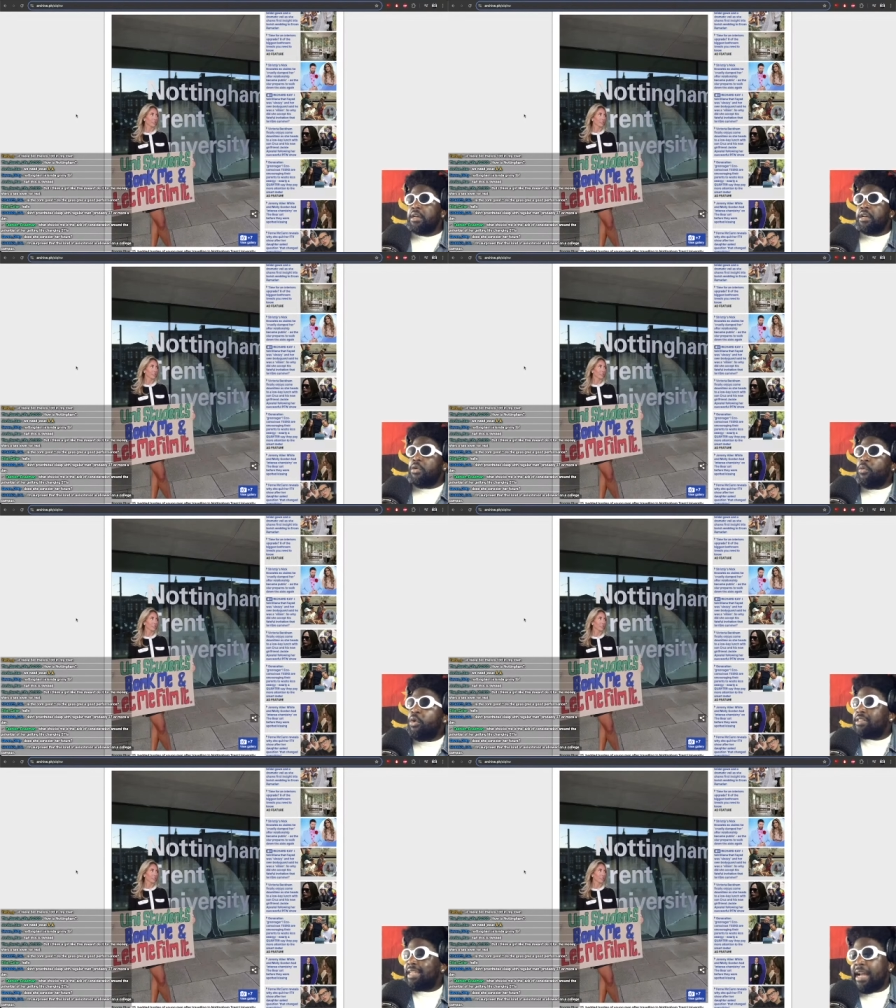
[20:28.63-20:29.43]

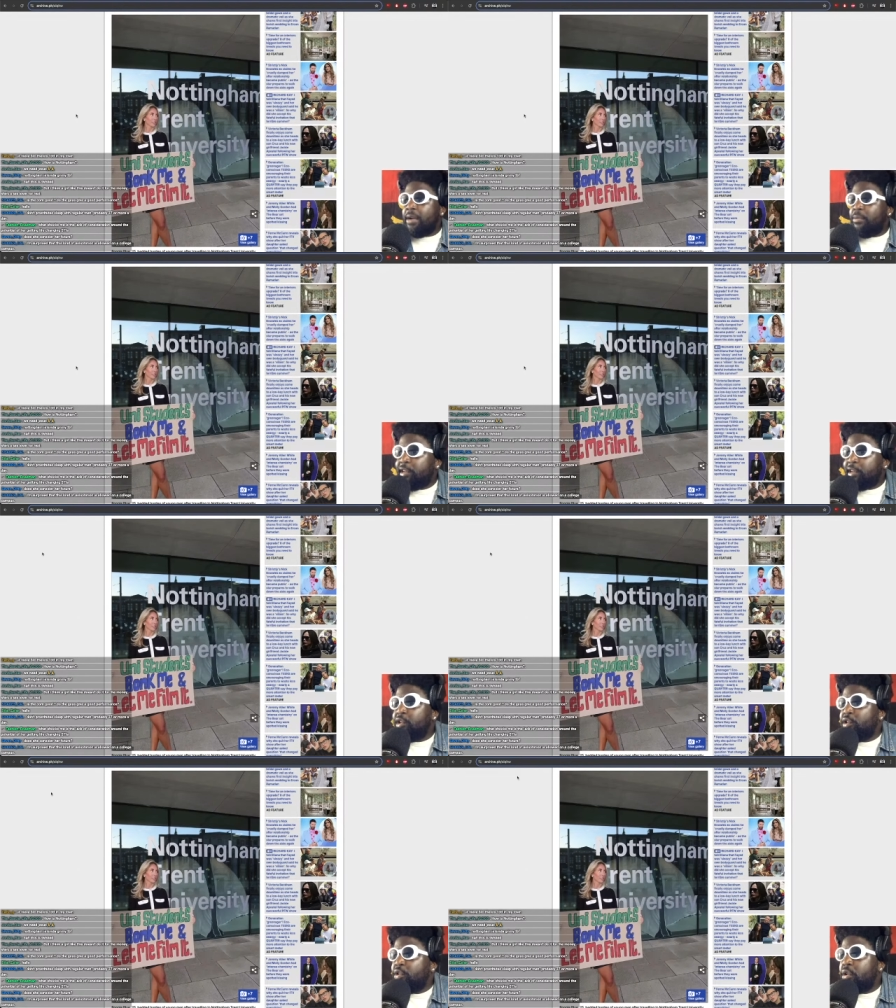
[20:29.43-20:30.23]
what can we
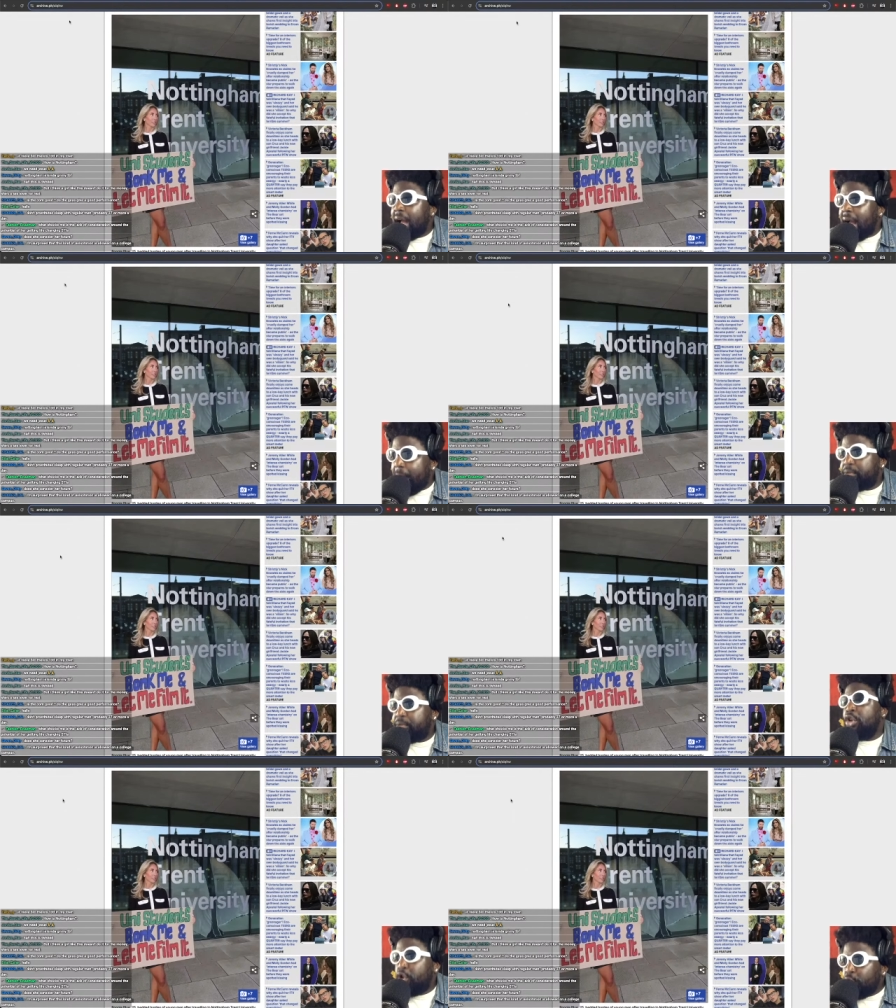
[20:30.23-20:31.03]
do?
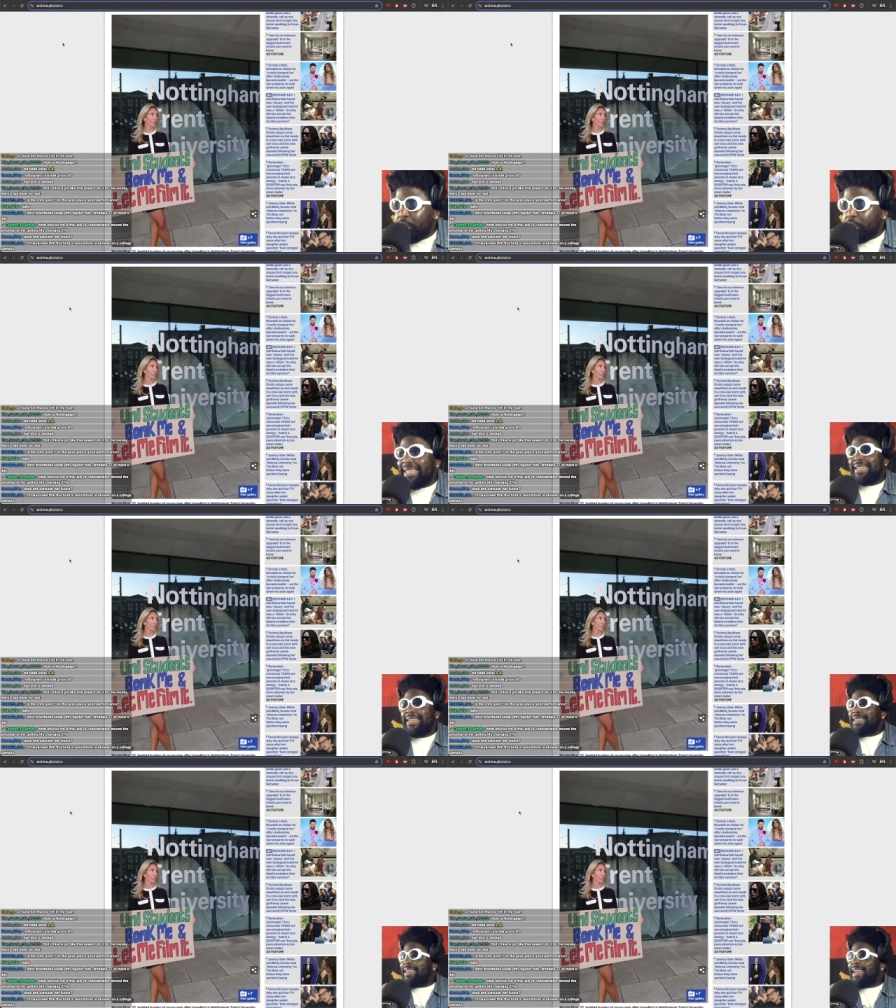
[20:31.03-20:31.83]
Absolutely
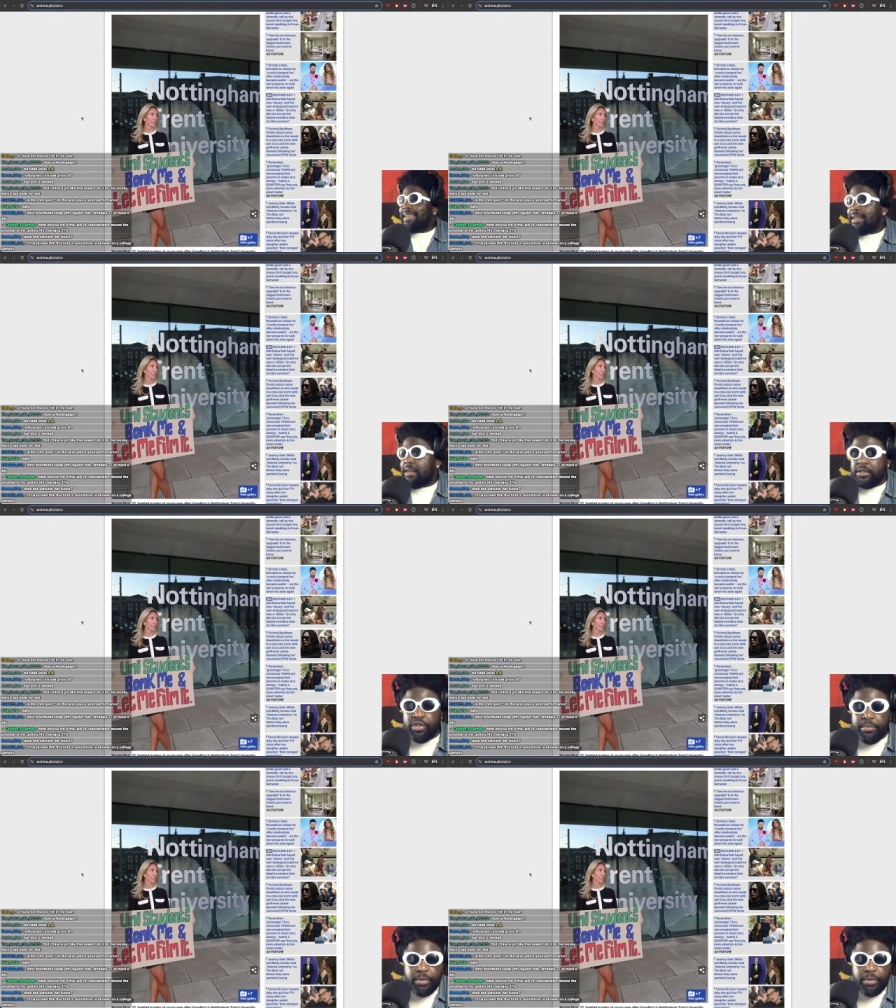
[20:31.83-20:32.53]
nada. So more